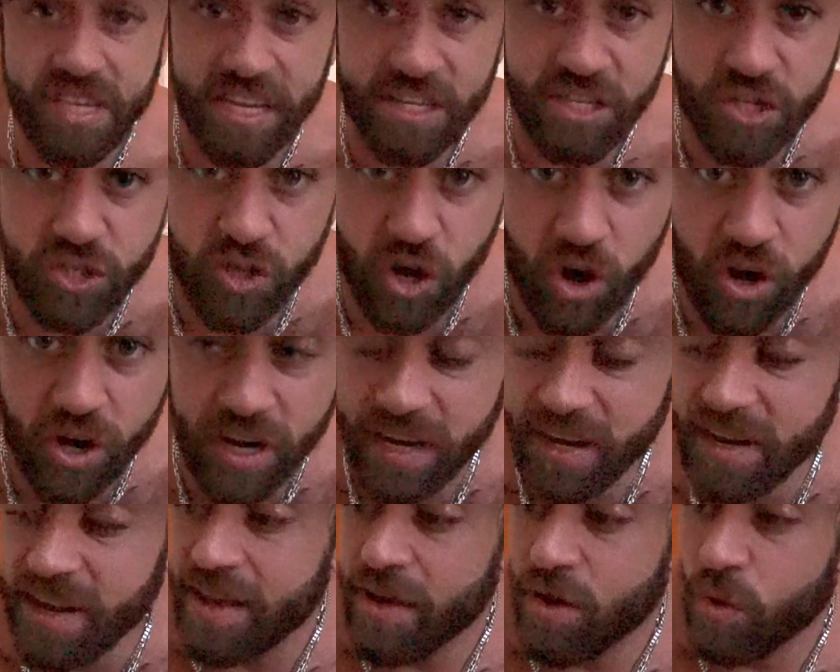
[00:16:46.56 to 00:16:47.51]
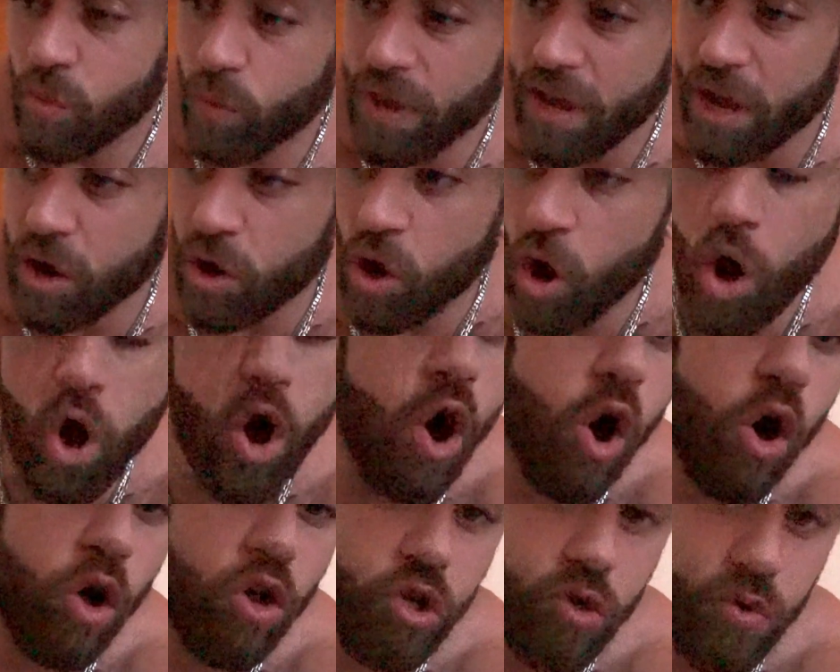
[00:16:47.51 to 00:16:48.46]
get started. We are
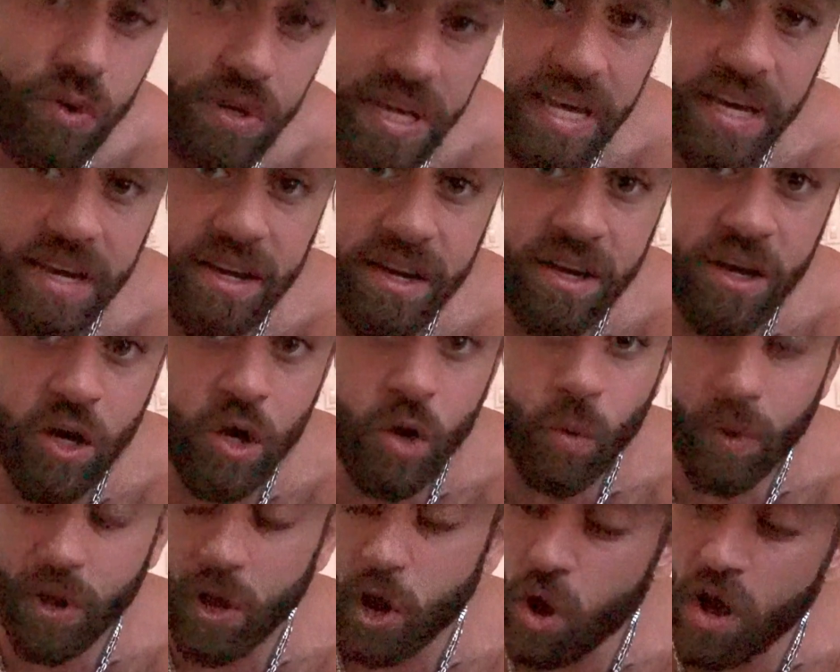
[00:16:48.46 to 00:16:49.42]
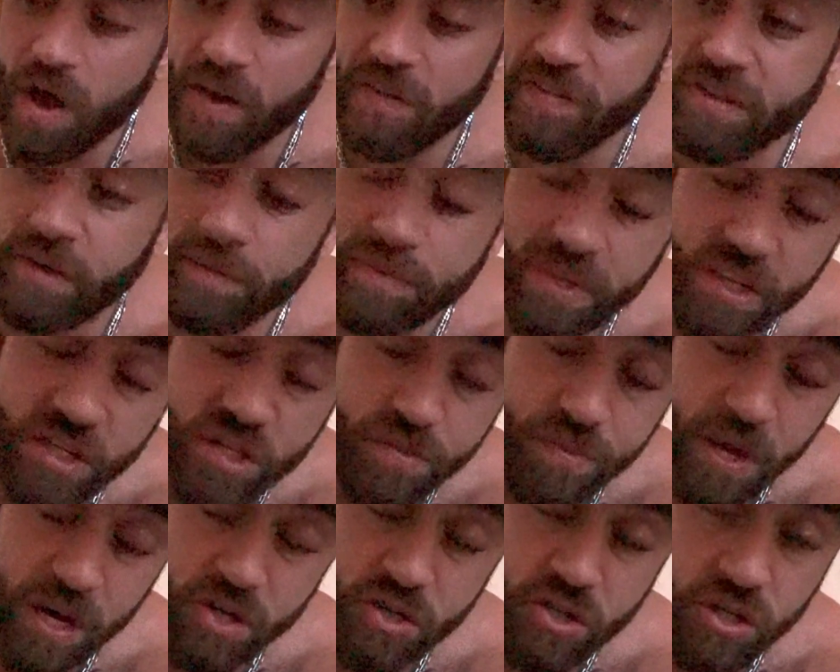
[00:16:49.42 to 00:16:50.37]
all unique. We all have something
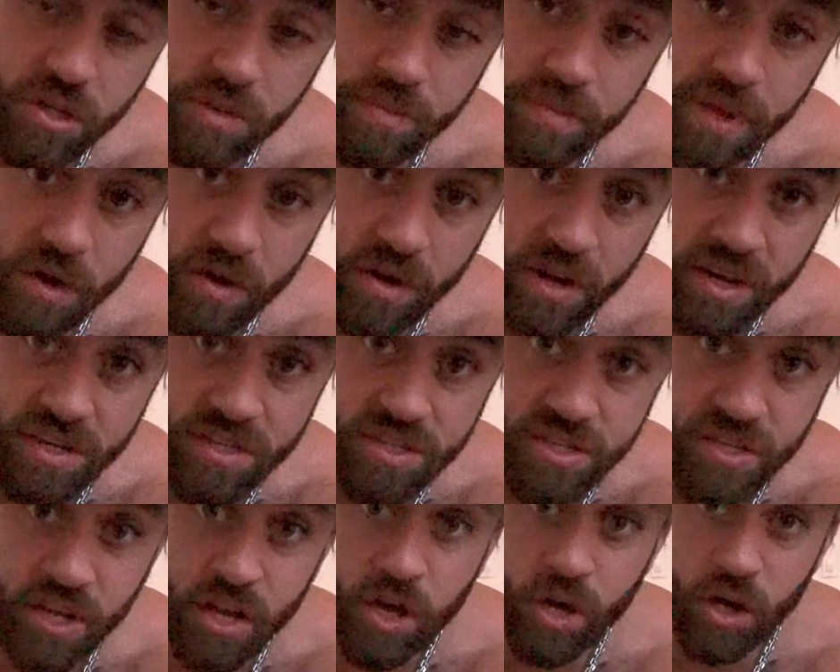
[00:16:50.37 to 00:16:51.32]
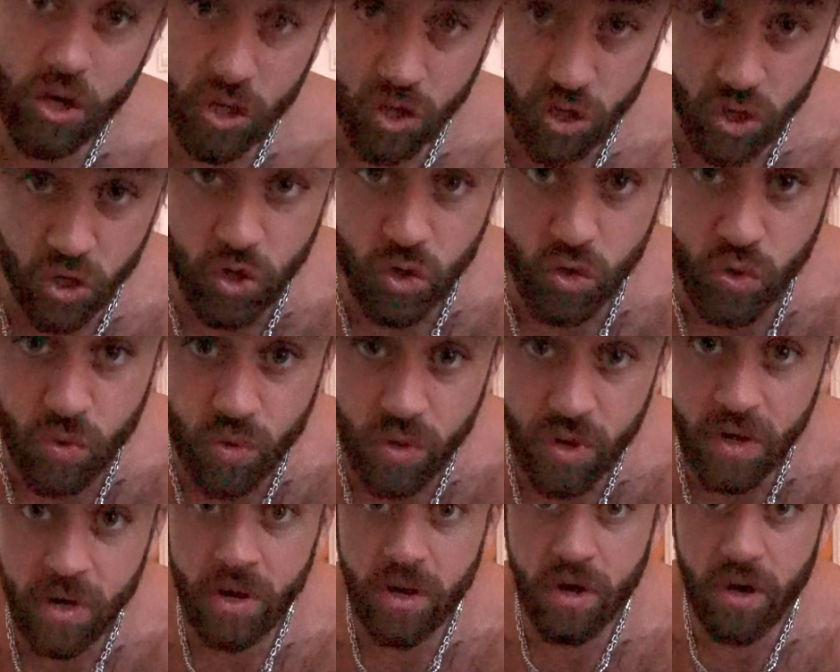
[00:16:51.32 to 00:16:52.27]
special about us.
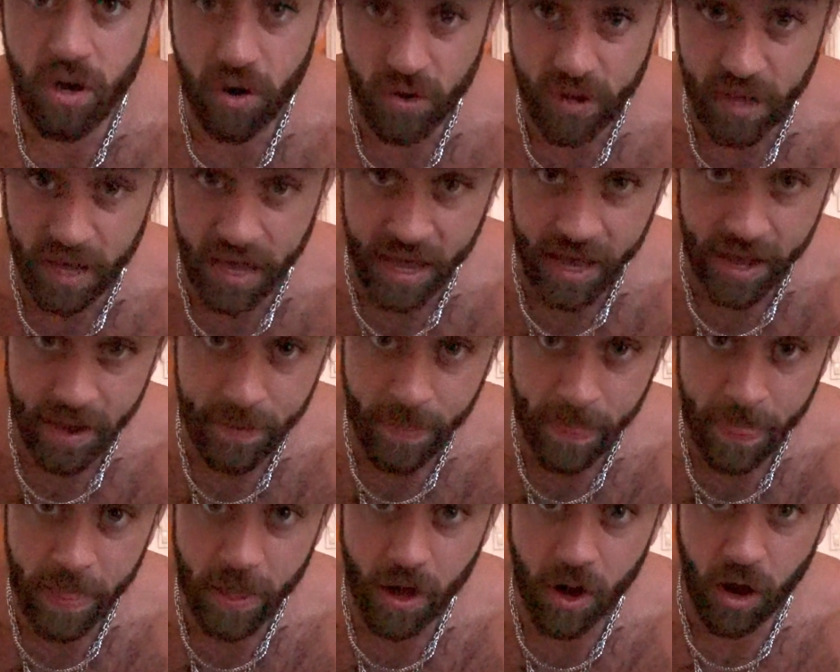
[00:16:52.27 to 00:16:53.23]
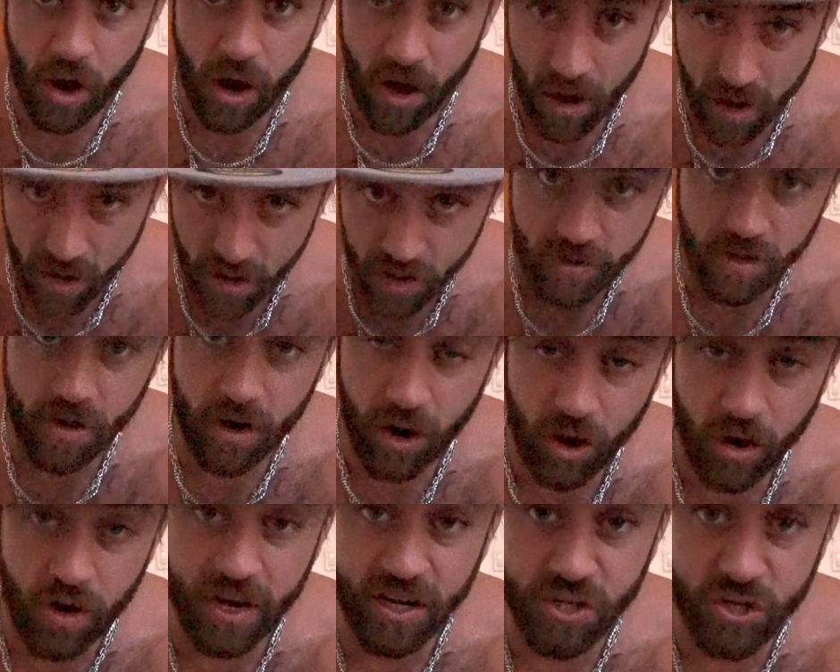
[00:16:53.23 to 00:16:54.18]
You, okay,
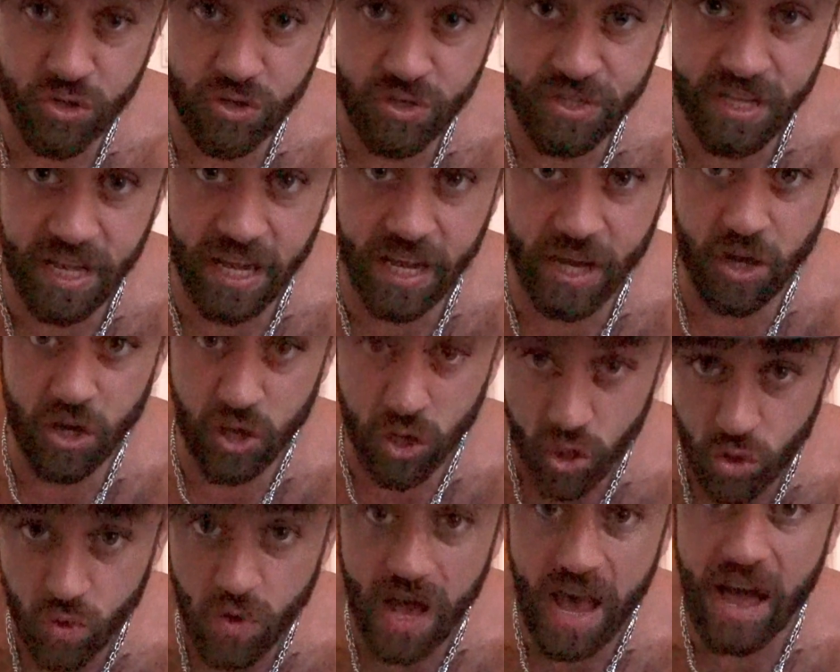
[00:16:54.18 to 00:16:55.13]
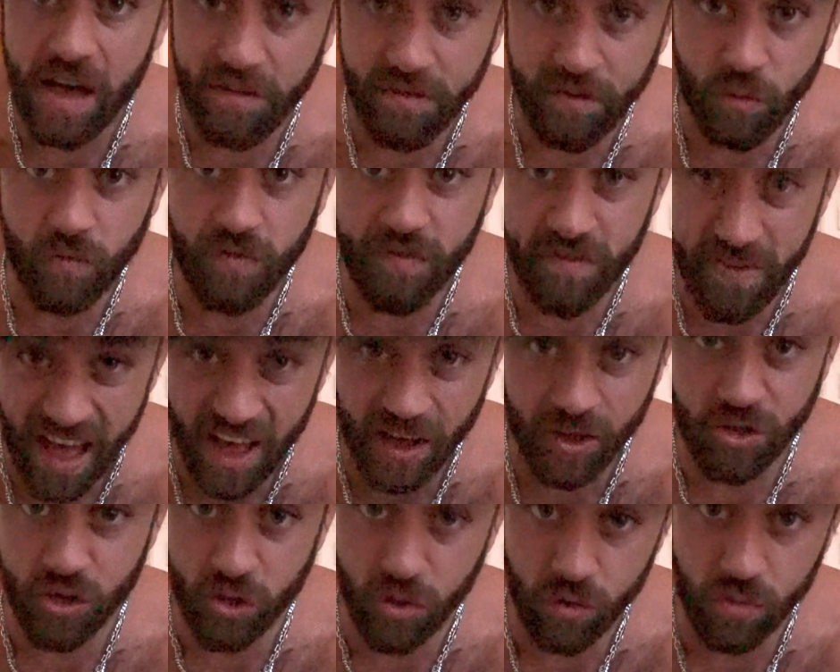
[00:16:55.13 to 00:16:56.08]
are interesting. You have
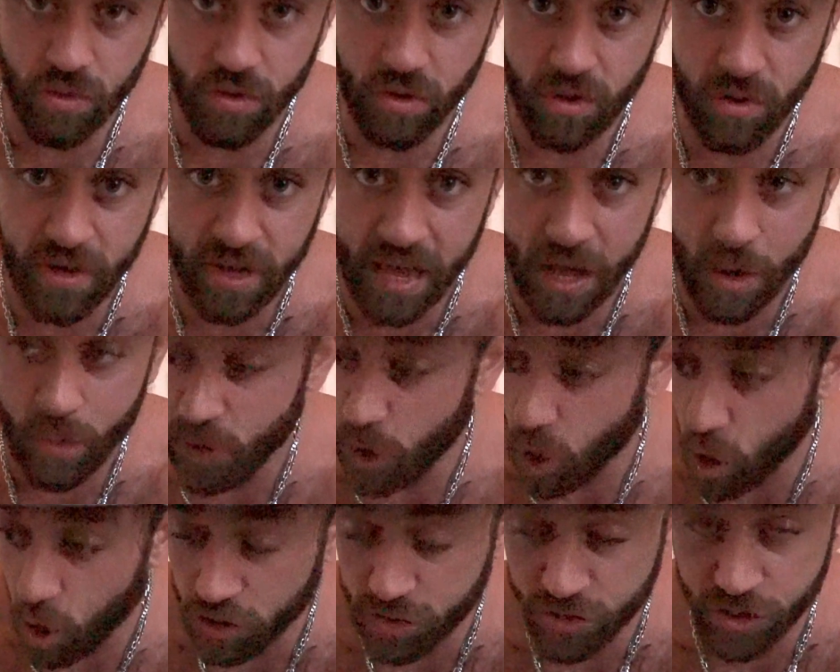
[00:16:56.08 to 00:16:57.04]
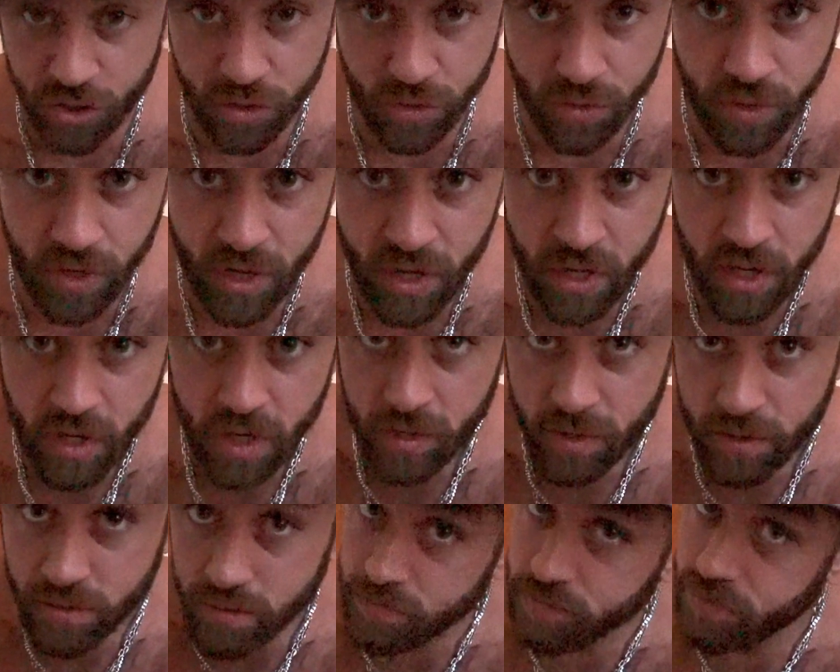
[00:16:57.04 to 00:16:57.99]
value, okay? We all do.
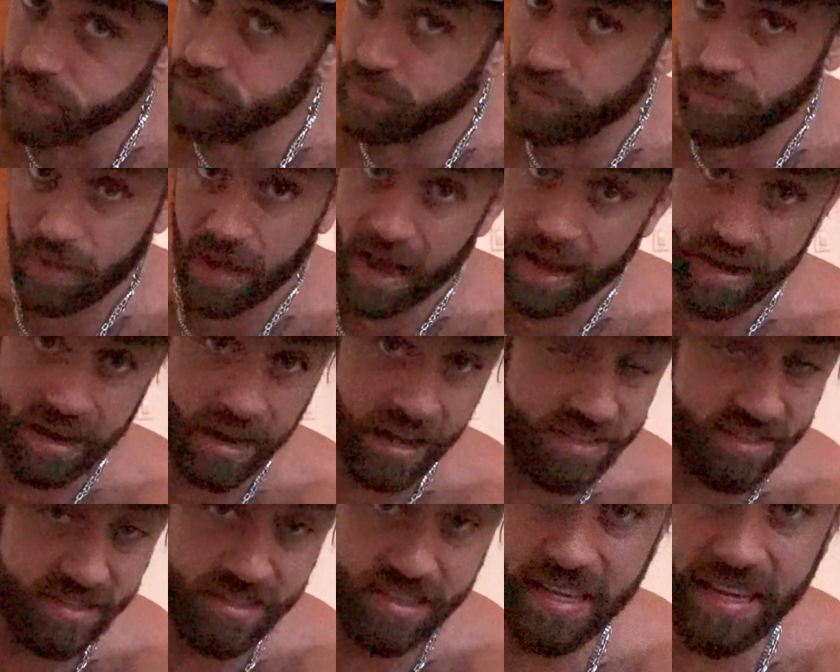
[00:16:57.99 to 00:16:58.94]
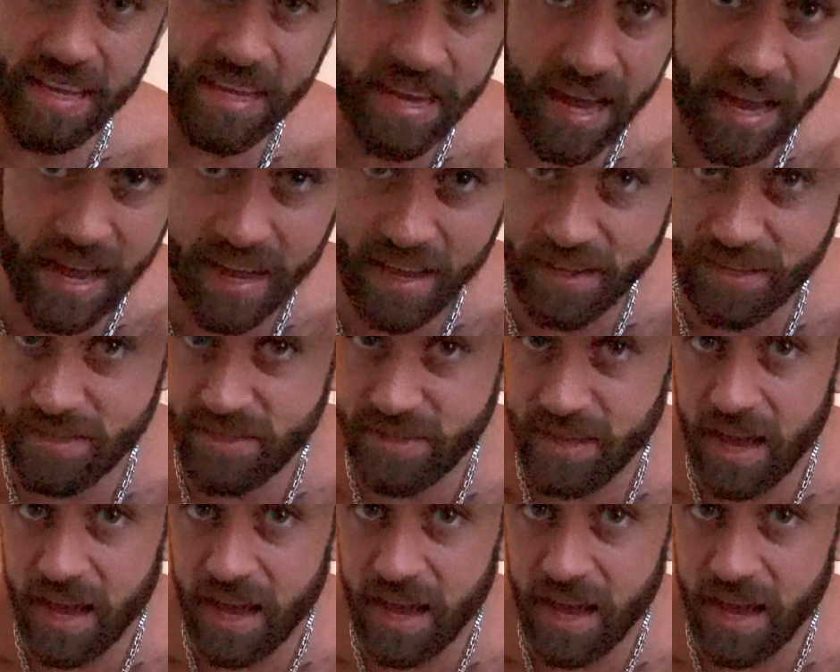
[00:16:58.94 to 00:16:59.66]
I got skinny guys.